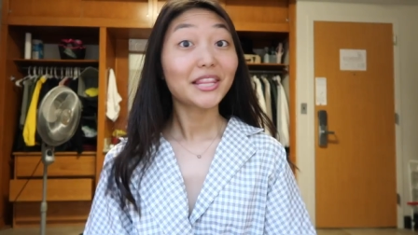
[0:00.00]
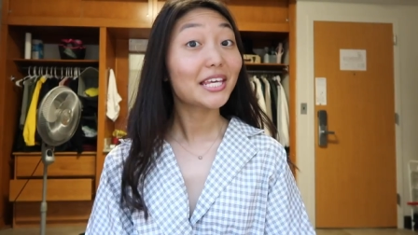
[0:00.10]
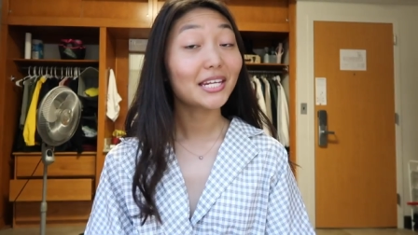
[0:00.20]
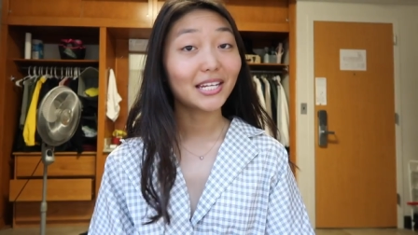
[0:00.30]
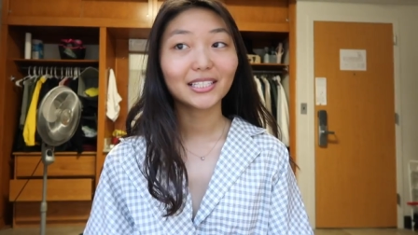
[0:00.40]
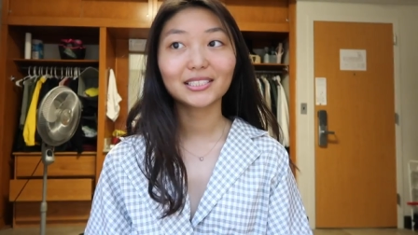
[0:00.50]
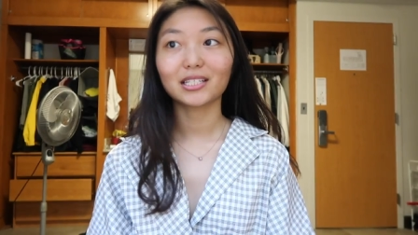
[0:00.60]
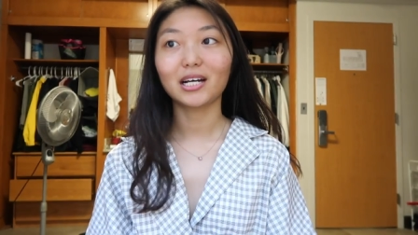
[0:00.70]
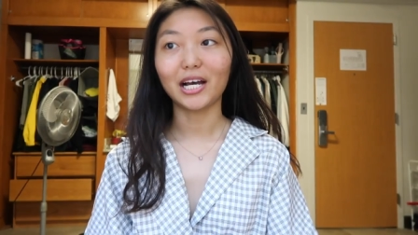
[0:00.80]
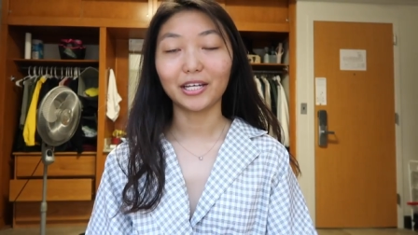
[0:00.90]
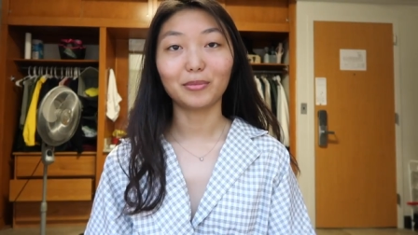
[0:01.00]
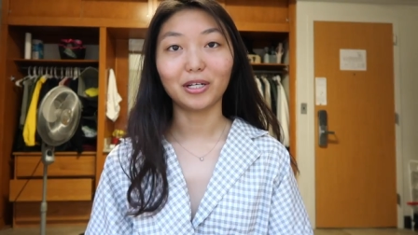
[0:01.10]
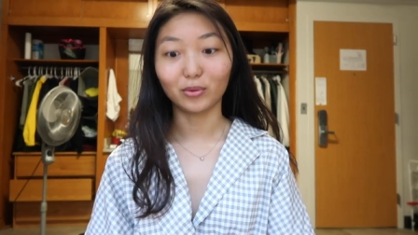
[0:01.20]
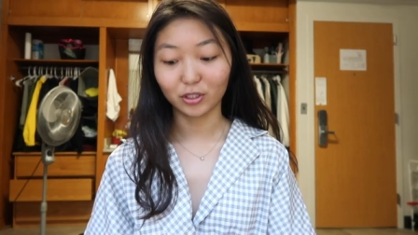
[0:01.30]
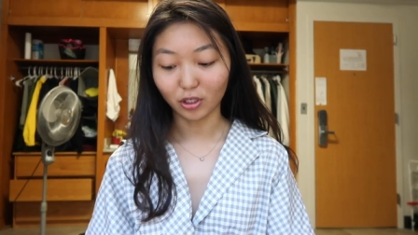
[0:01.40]
the next item
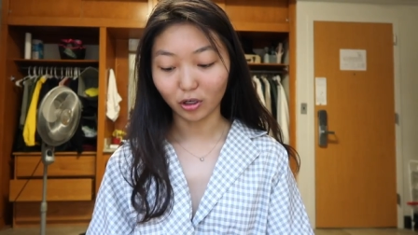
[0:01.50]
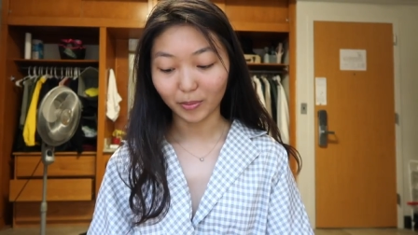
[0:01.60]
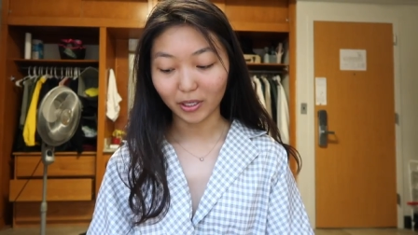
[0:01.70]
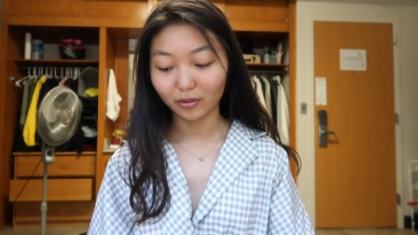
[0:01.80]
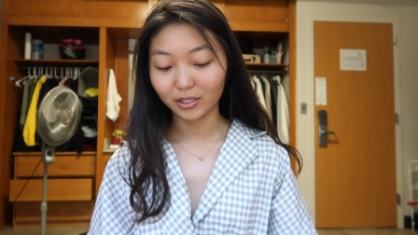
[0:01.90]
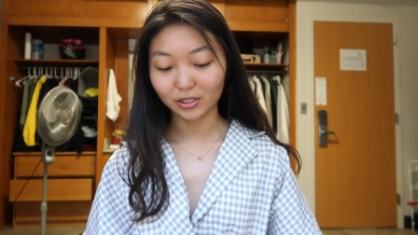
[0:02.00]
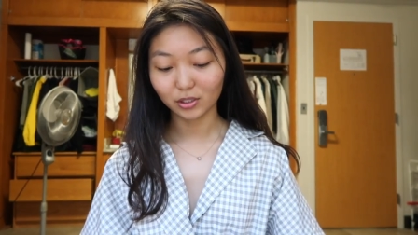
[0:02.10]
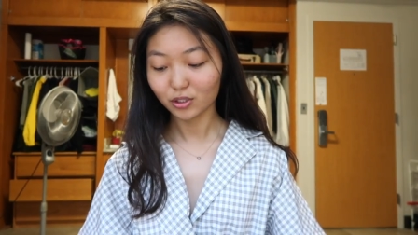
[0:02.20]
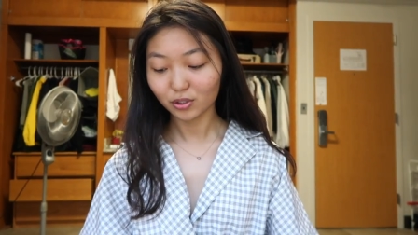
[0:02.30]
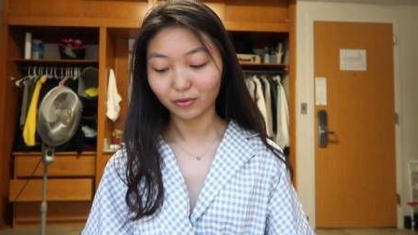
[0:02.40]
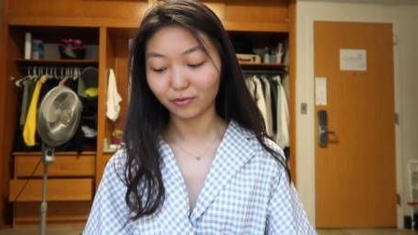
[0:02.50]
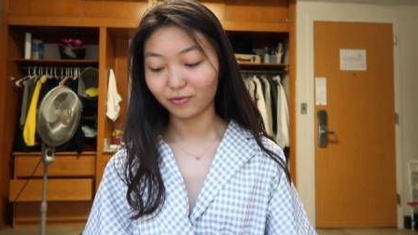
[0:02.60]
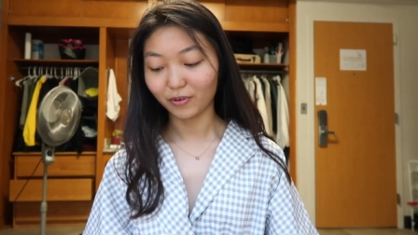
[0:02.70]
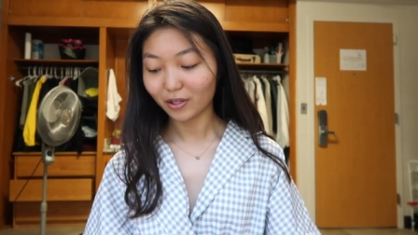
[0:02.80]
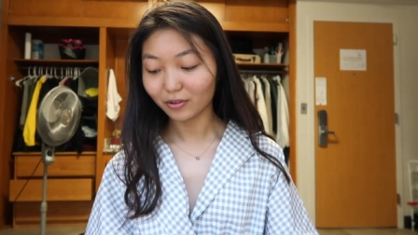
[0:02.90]
I want to talk about is such a
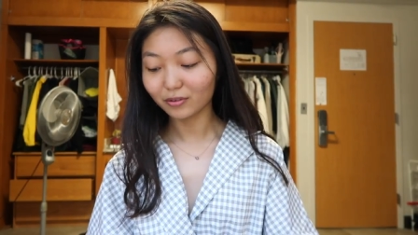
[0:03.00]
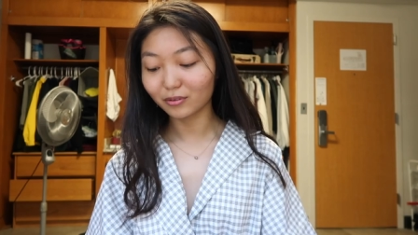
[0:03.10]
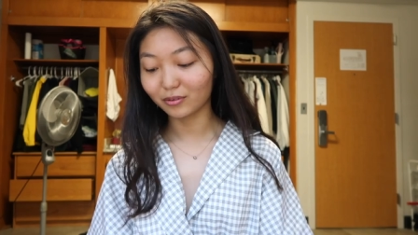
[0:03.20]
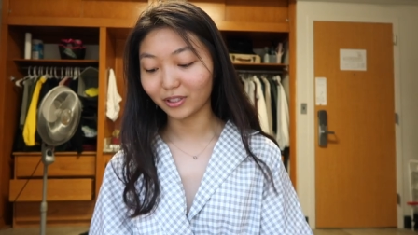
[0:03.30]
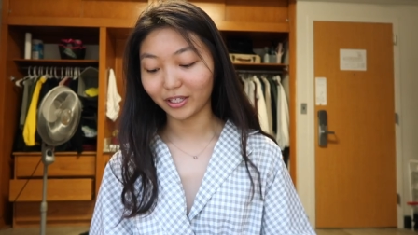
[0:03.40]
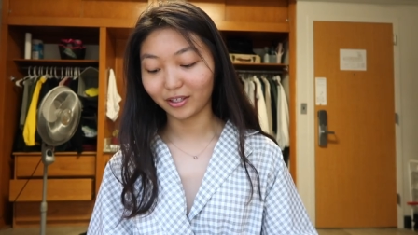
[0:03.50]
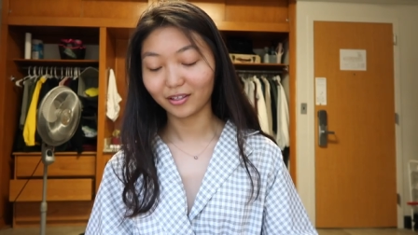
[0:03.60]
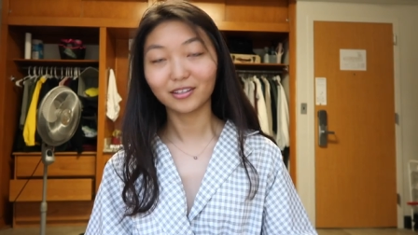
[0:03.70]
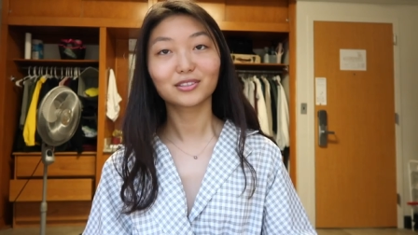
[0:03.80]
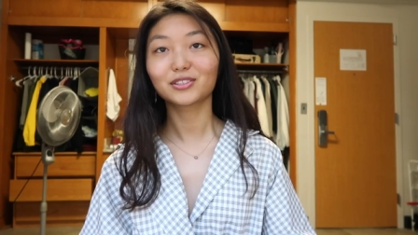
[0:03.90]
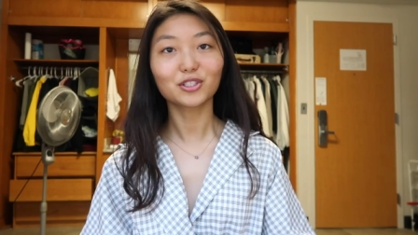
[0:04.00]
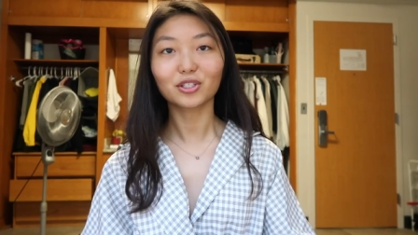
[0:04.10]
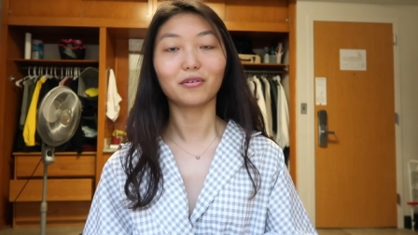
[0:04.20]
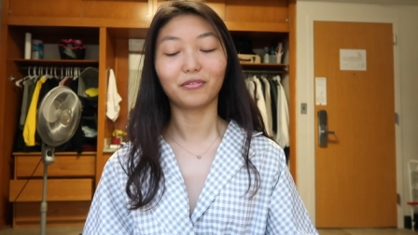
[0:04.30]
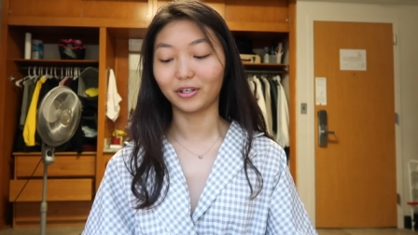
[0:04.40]
fail like such
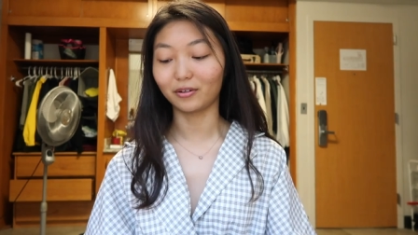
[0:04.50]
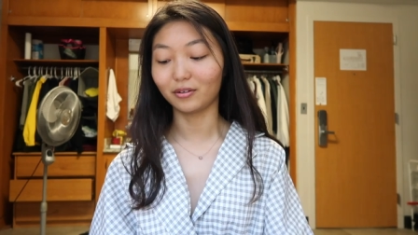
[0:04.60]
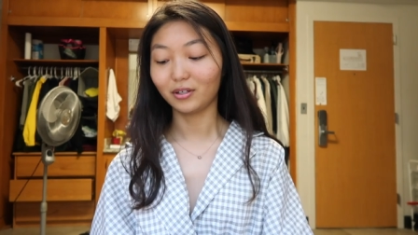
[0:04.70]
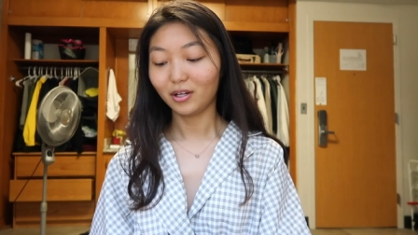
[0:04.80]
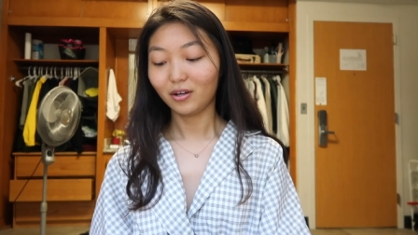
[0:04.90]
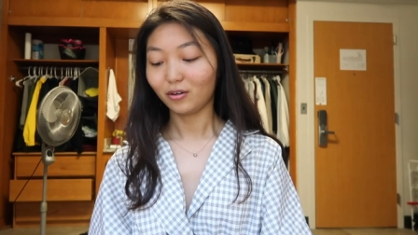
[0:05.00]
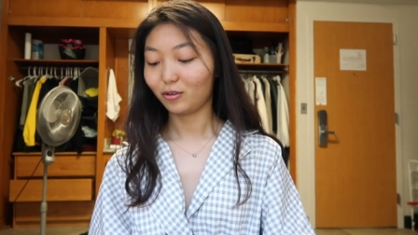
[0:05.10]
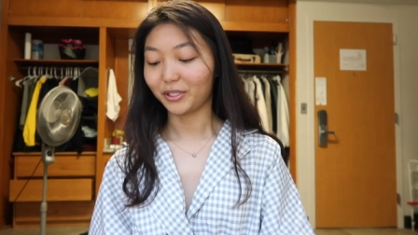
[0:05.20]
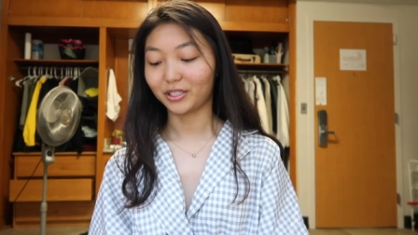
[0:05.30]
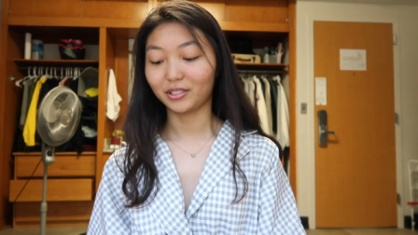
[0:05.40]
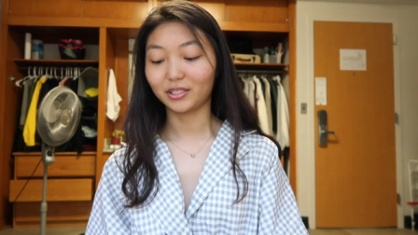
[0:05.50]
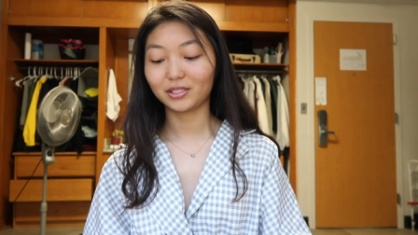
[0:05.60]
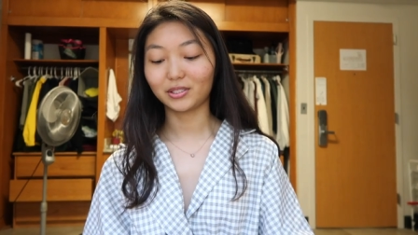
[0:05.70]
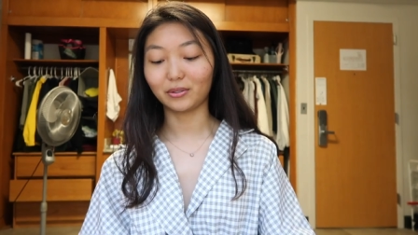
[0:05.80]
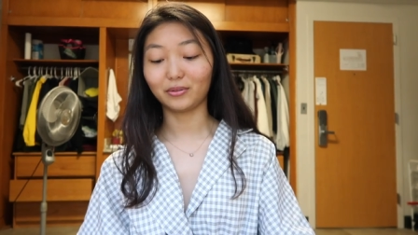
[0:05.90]
a fail oh my
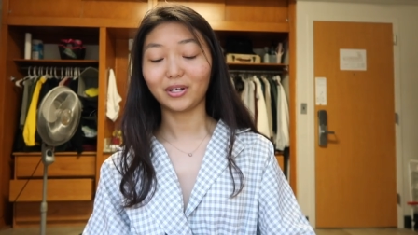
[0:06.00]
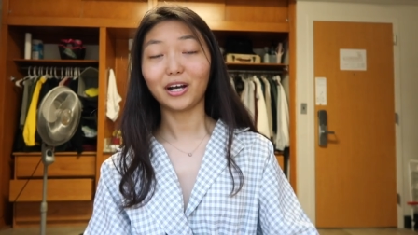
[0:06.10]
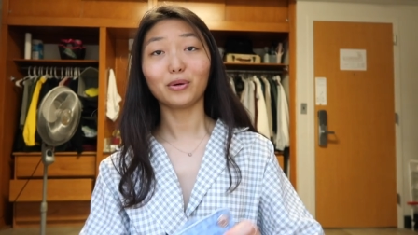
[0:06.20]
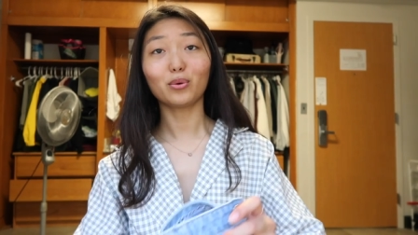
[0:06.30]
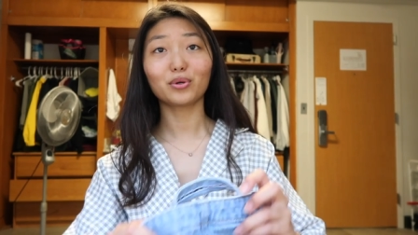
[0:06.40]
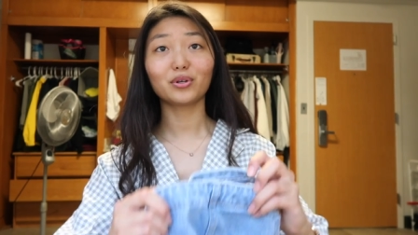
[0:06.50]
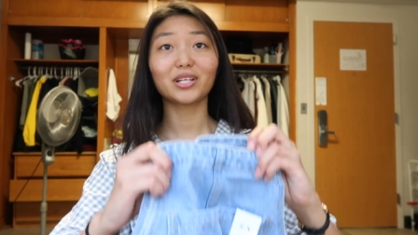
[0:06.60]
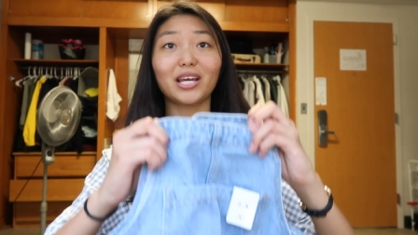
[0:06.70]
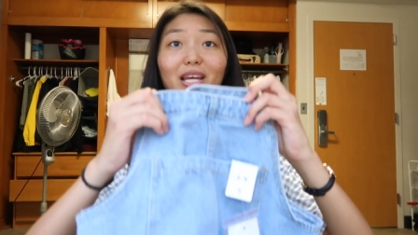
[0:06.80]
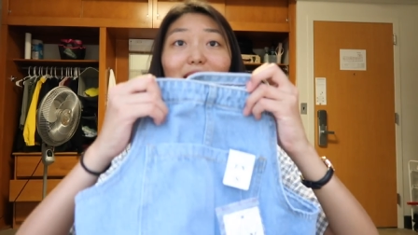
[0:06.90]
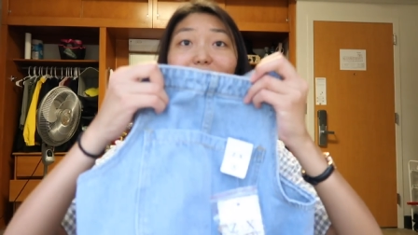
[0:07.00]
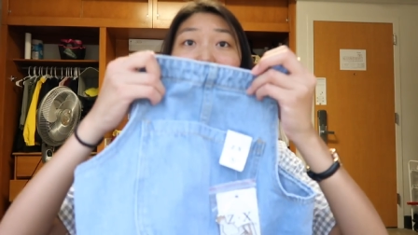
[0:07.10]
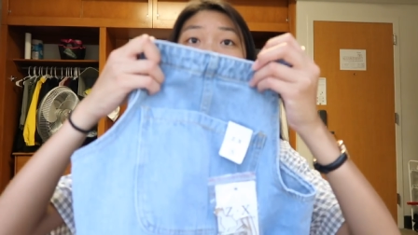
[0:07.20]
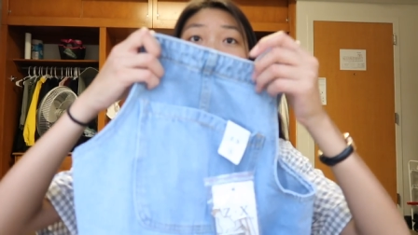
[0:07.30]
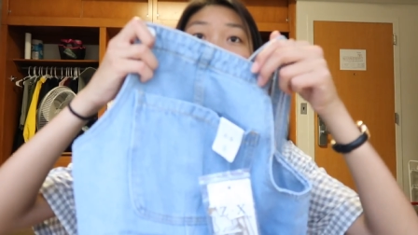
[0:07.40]
goodness so I ordered a
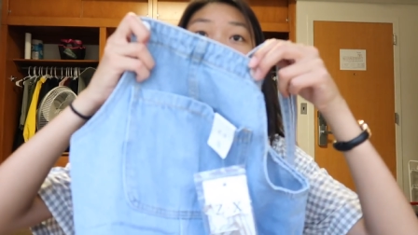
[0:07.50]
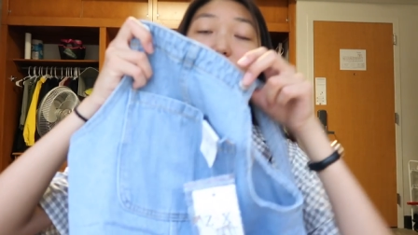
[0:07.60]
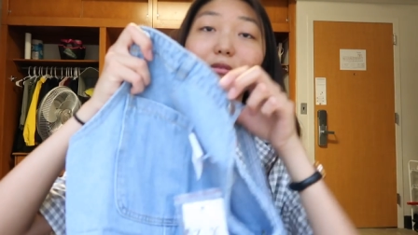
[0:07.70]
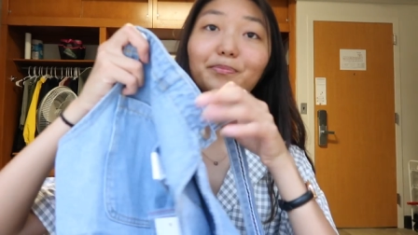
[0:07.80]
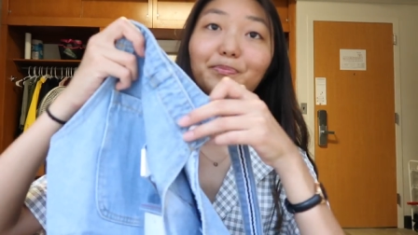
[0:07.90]
denim overall